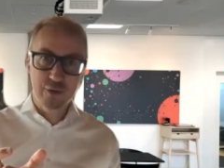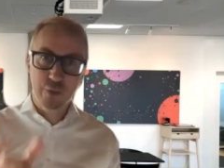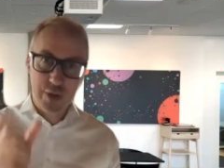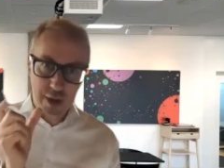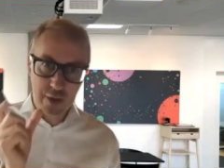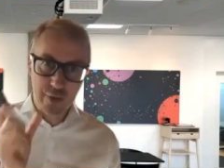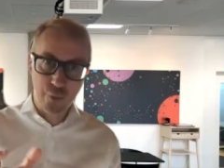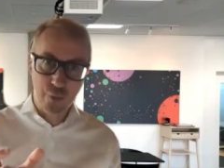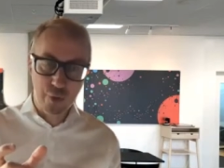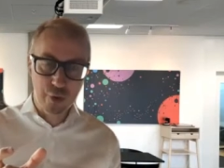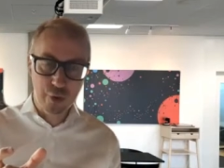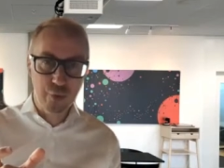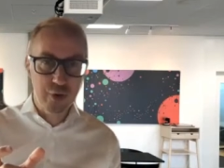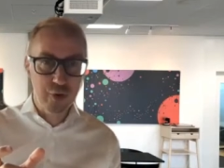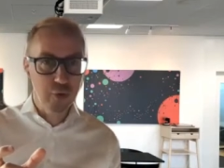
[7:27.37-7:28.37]
So in other
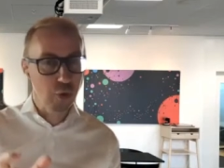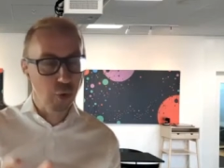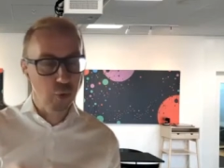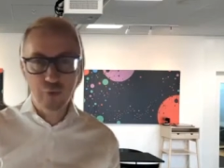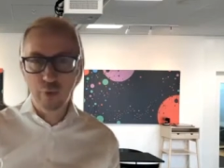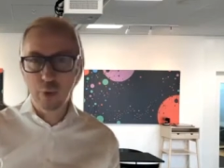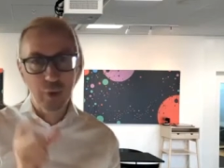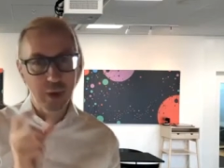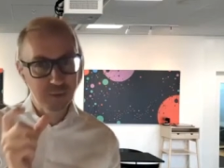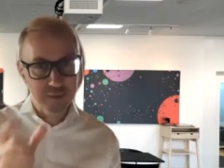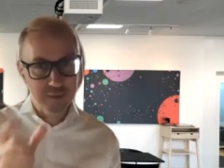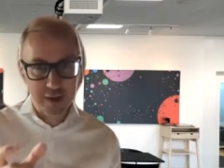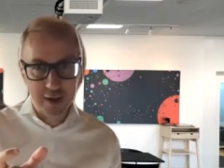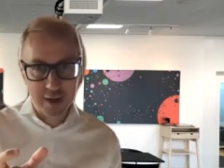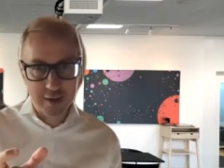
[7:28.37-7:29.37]
words, when you go to a
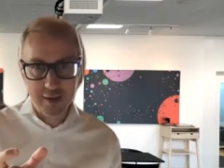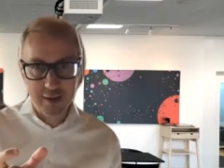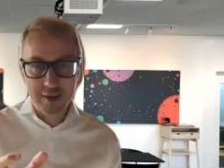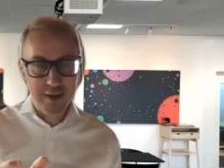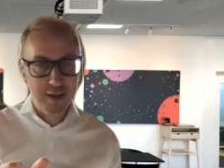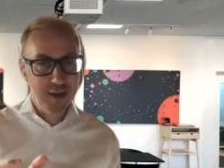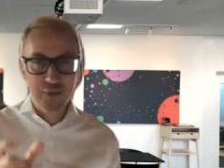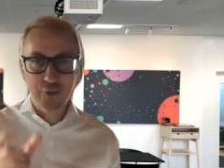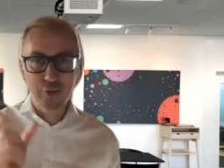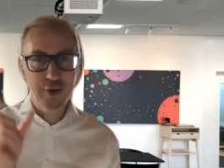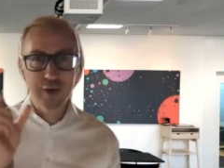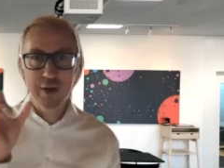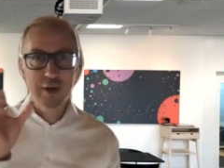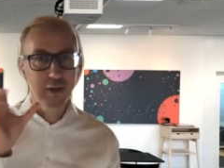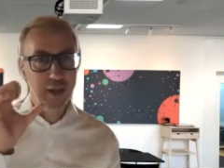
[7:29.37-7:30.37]
website, either
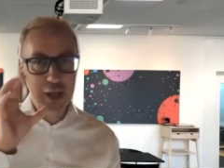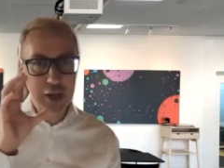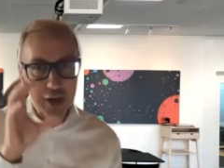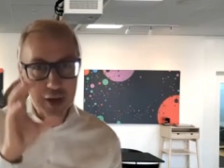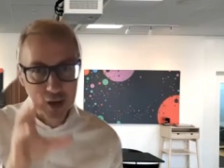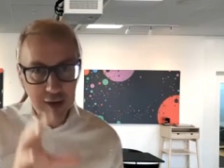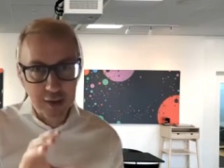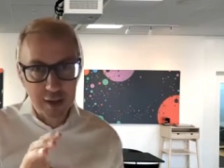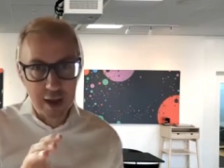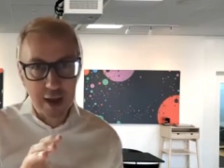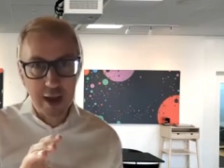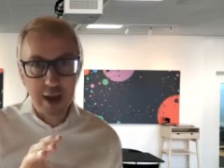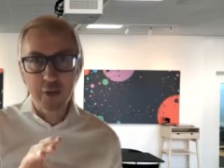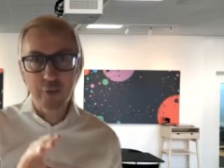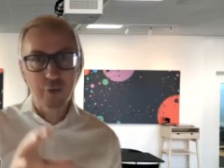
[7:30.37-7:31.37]
like an
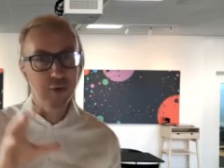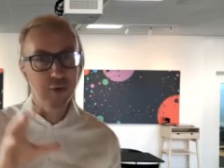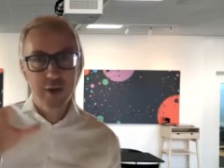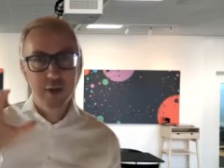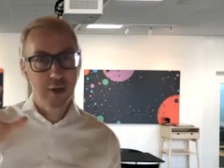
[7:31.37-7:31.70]
airline or